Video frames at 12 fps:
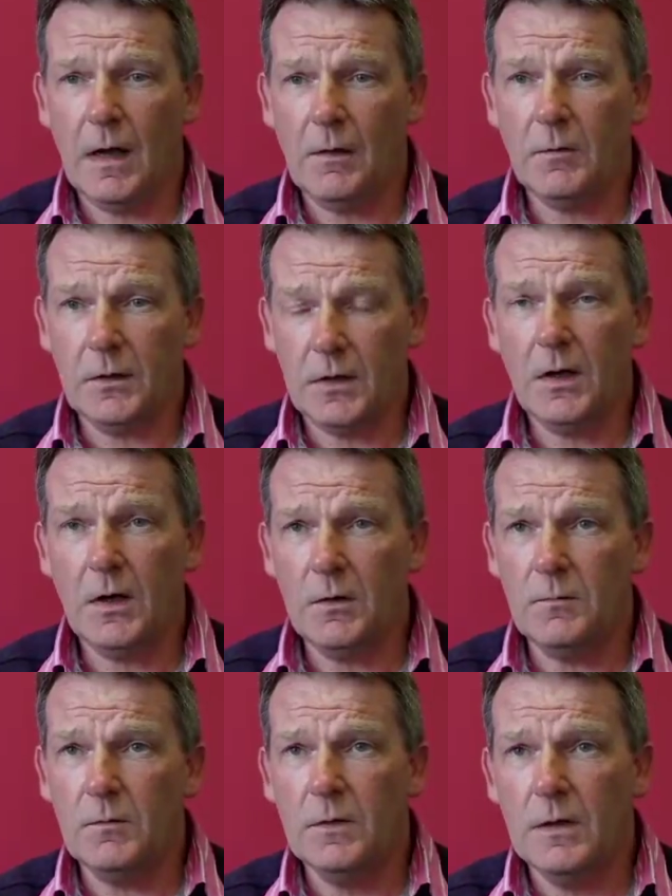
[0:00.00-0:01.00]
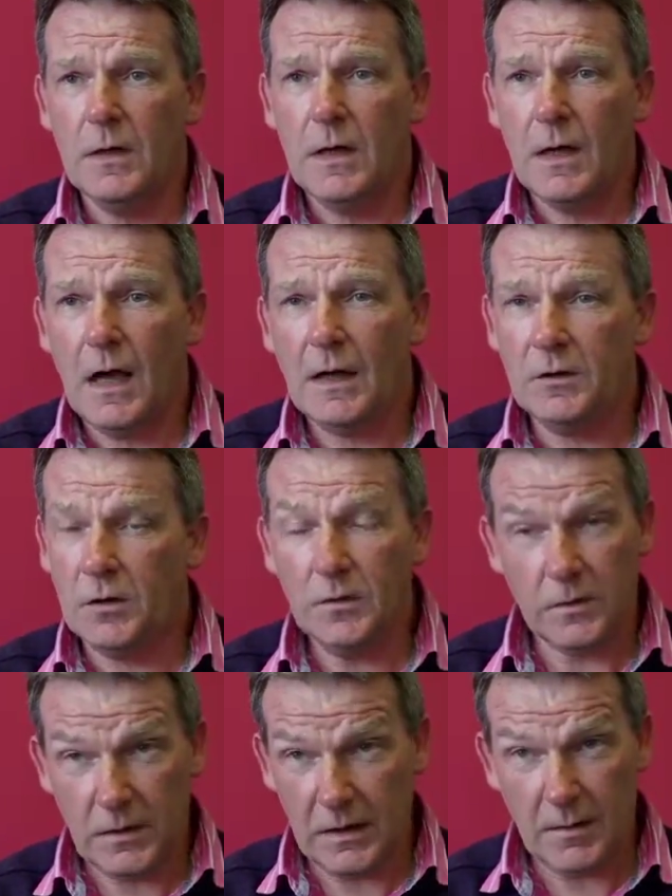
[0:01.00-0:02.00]
I was at home and
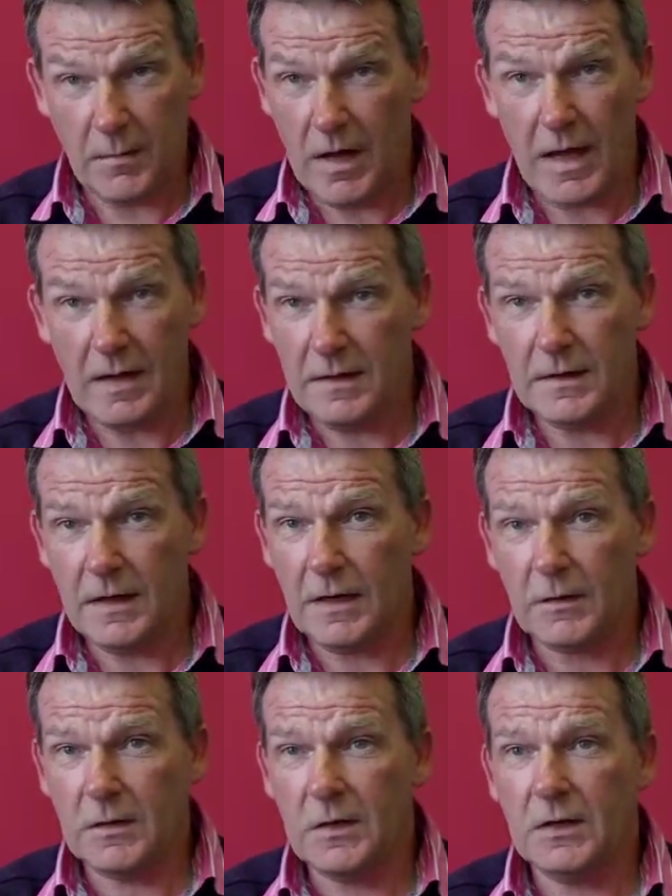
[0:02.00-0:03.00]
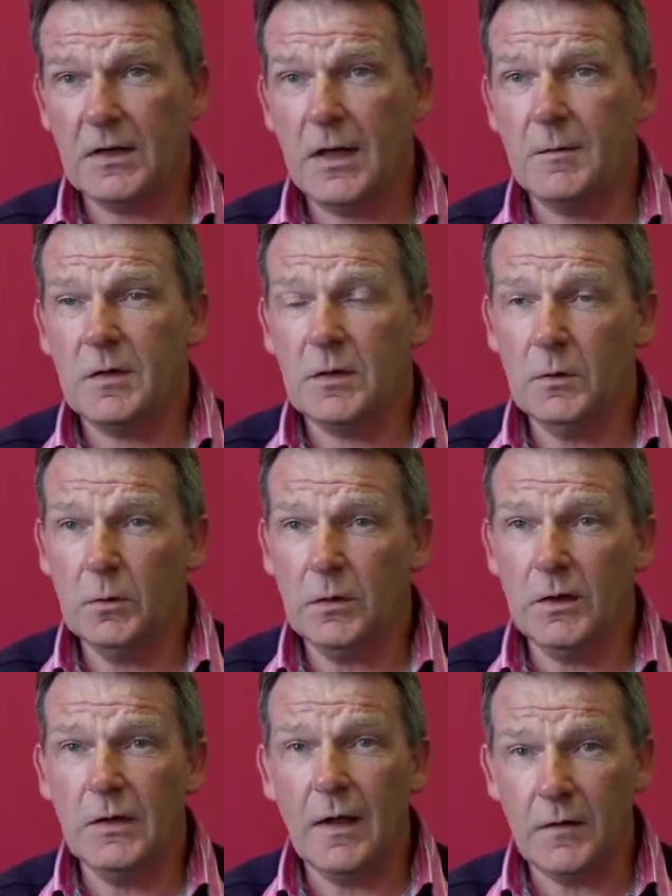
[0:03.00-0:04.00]
couldn't think about anything else except school
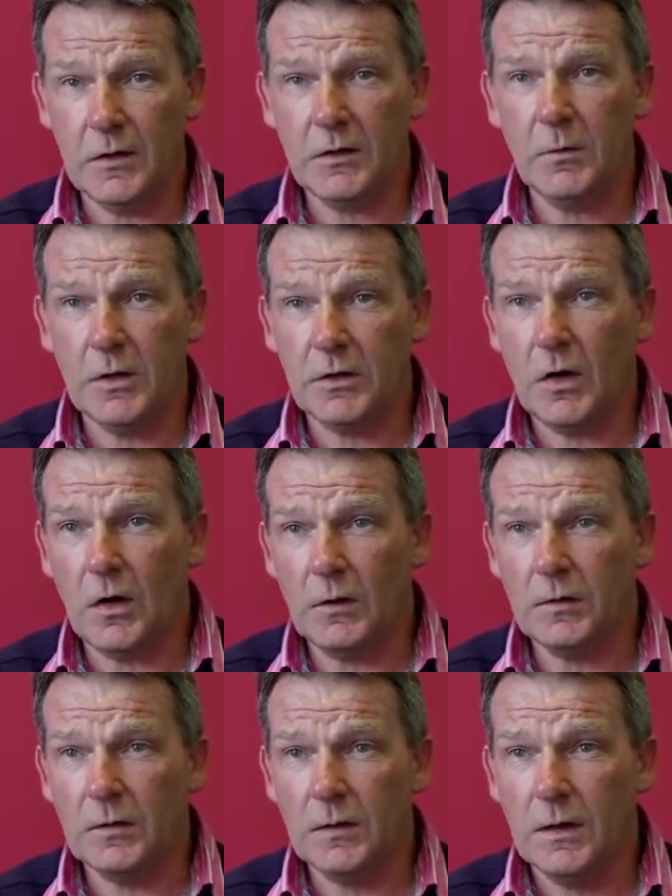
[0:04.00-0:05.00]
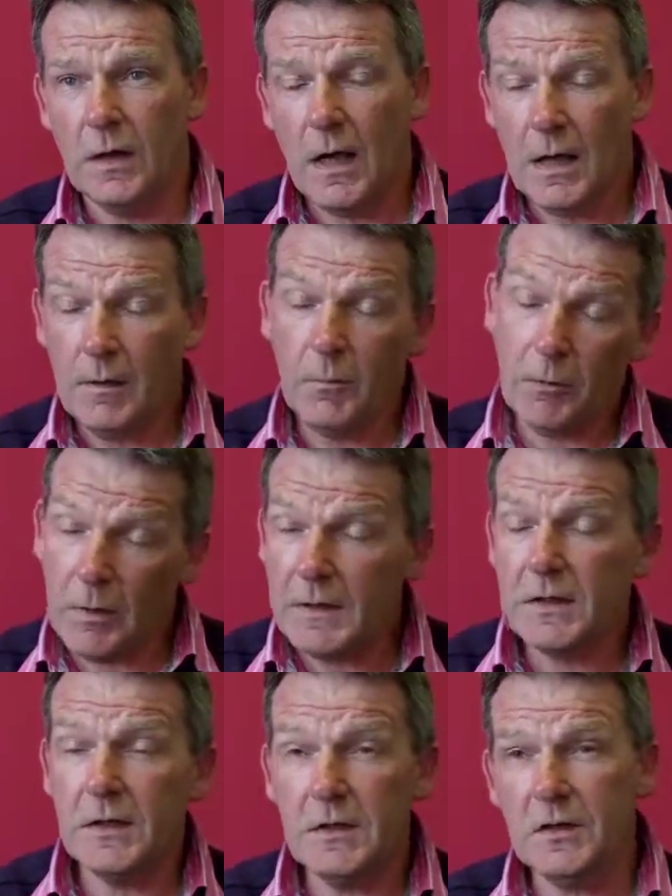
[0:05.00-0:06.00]
and never switch off. And then when I
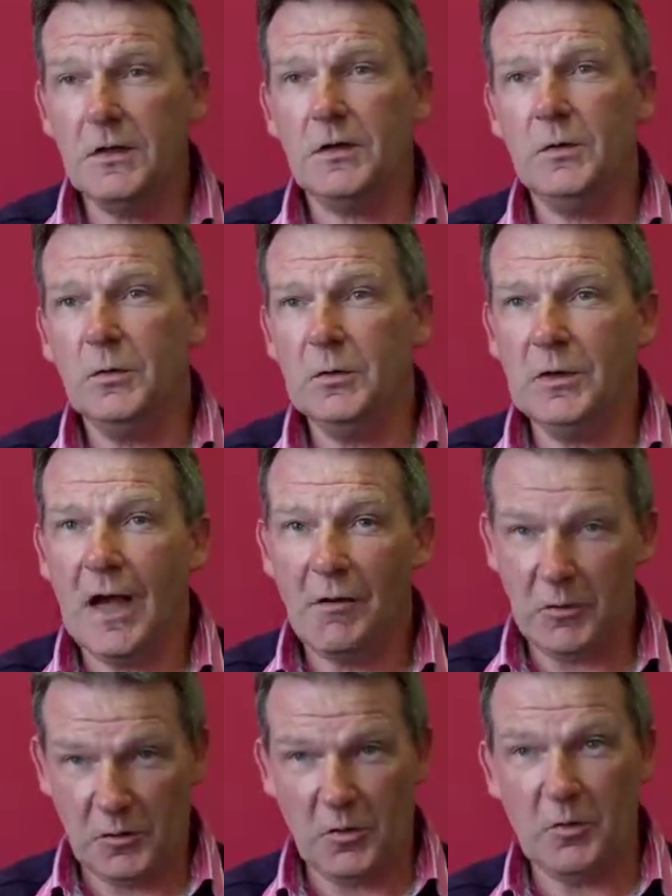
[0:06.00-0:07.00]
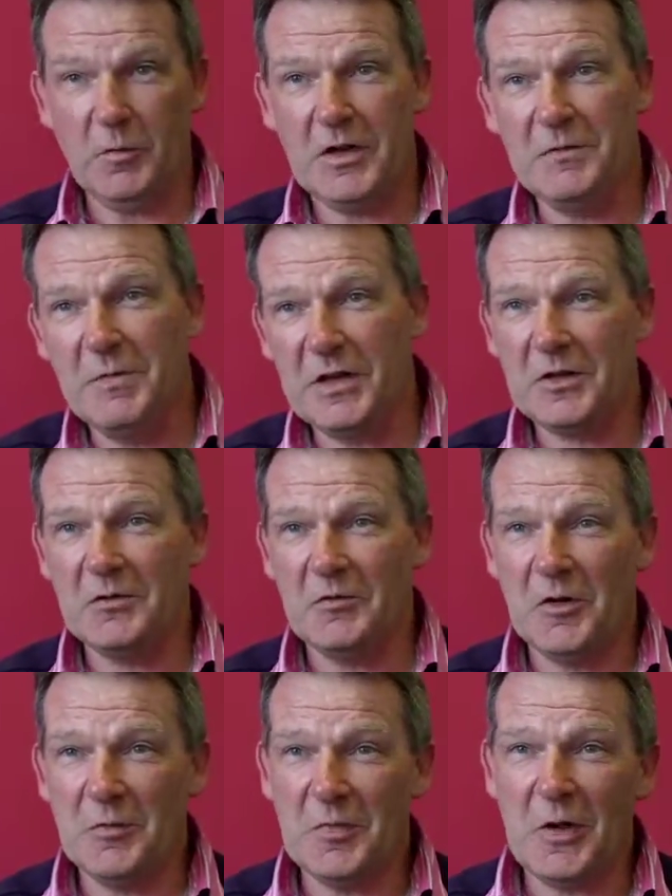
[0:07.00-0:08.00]
went into school, I was always
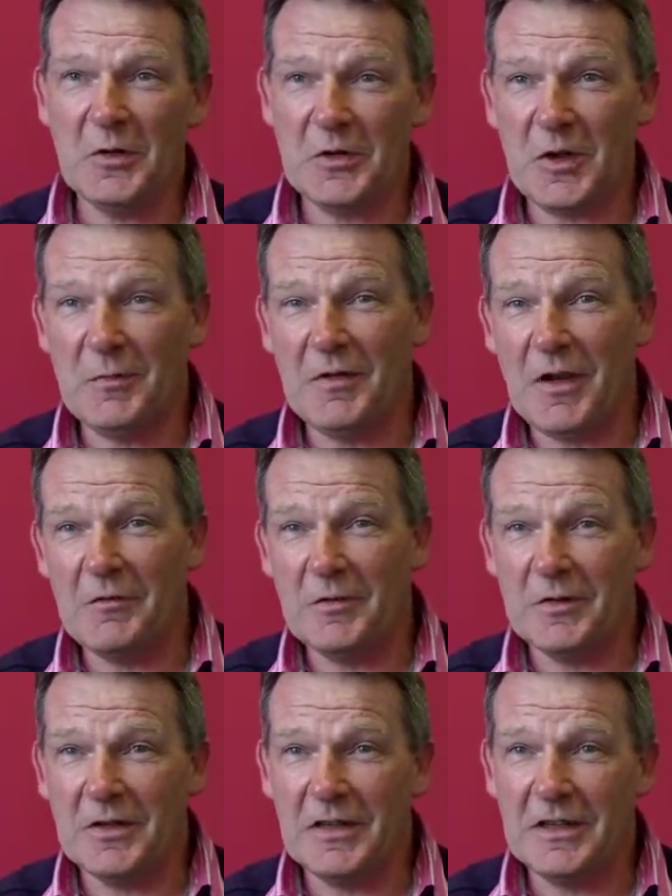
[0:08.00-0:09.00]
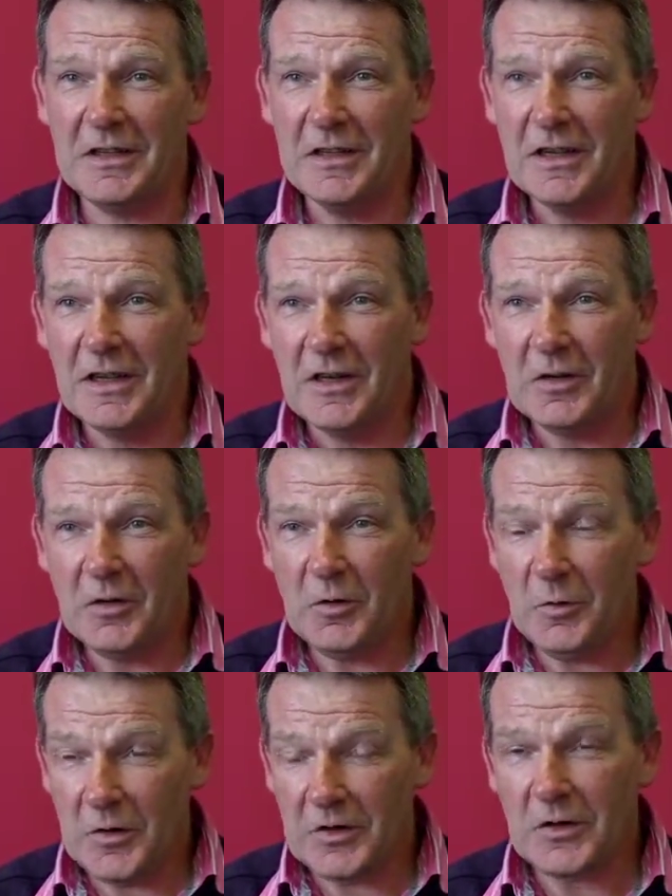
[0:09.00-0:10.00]
Mr. Up, on top of everything,
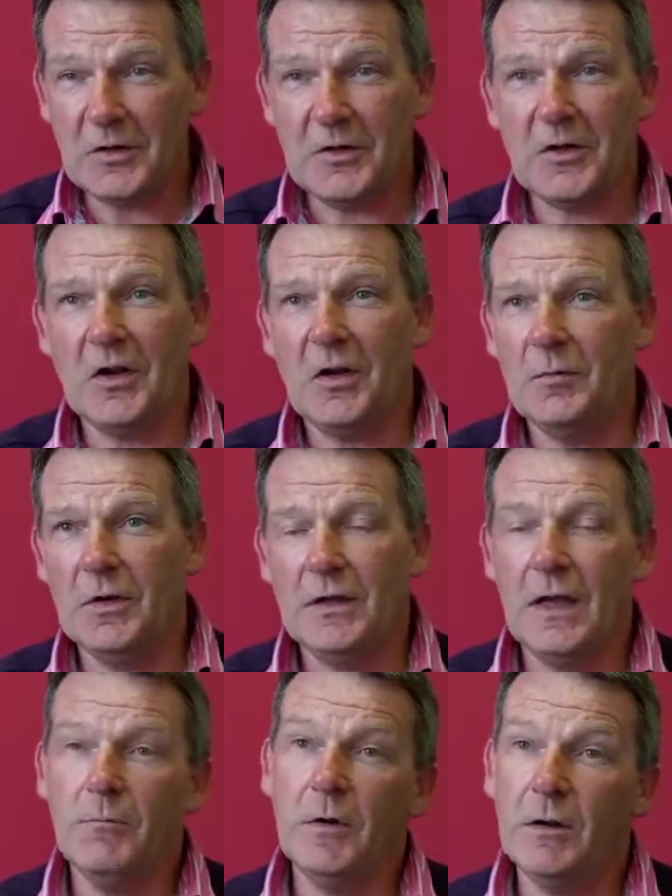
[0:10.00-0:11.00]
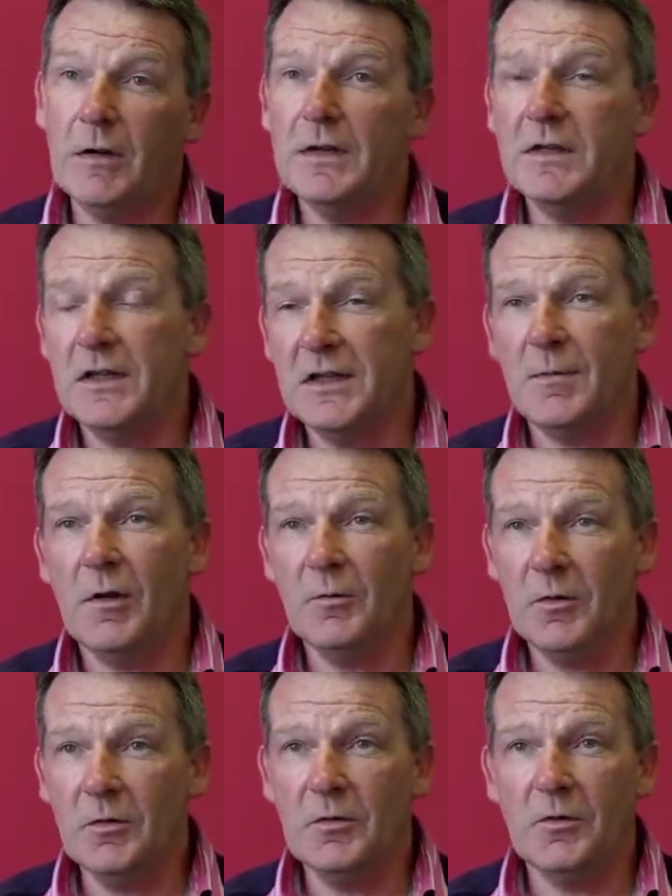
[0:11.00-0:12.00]
always on top. But then when I went into my
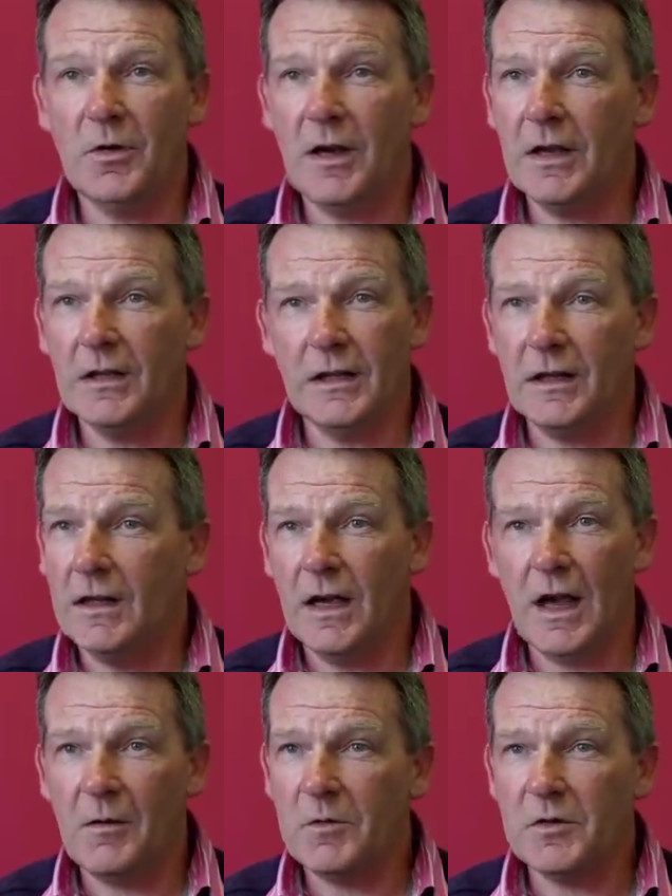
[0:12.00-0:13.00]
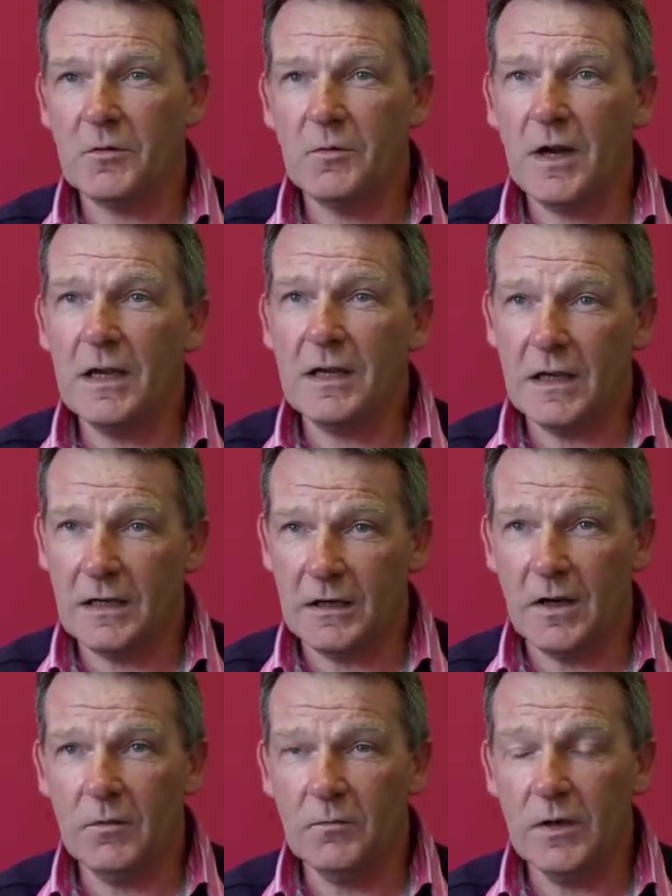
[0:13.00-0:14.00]
room quietly, I was quaking
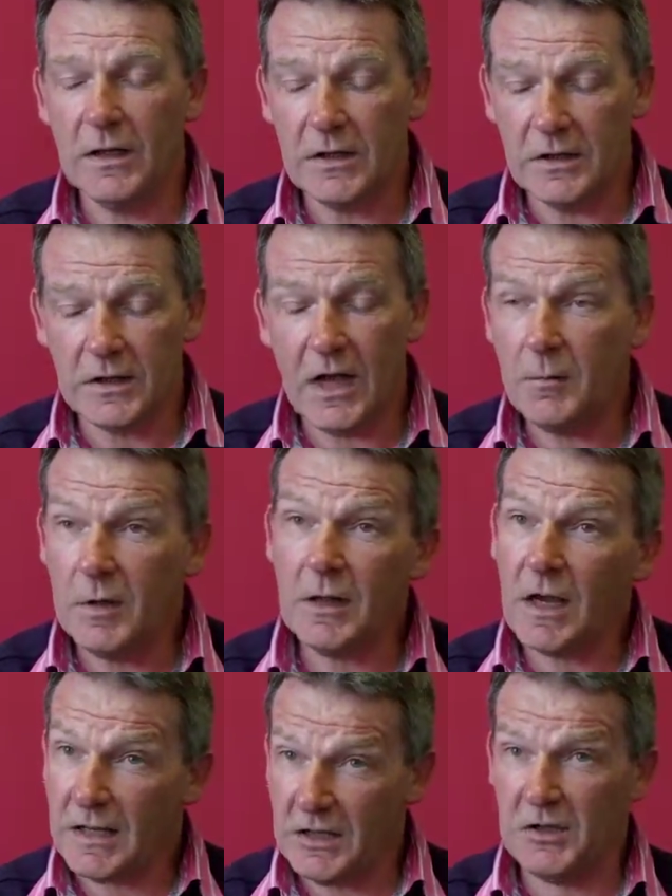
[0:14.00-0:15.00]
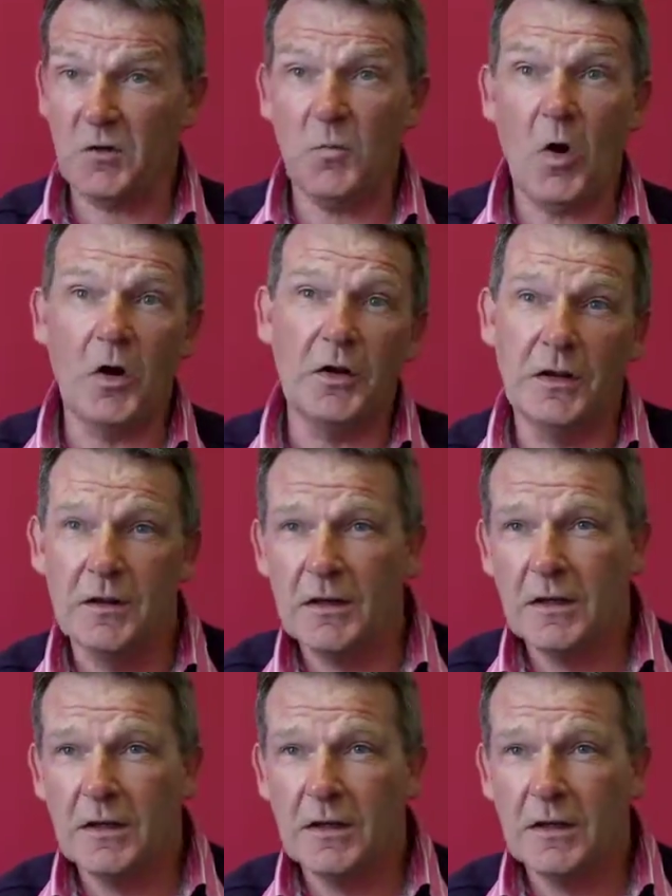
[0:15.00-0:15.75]
and really scared, a bit like a swan,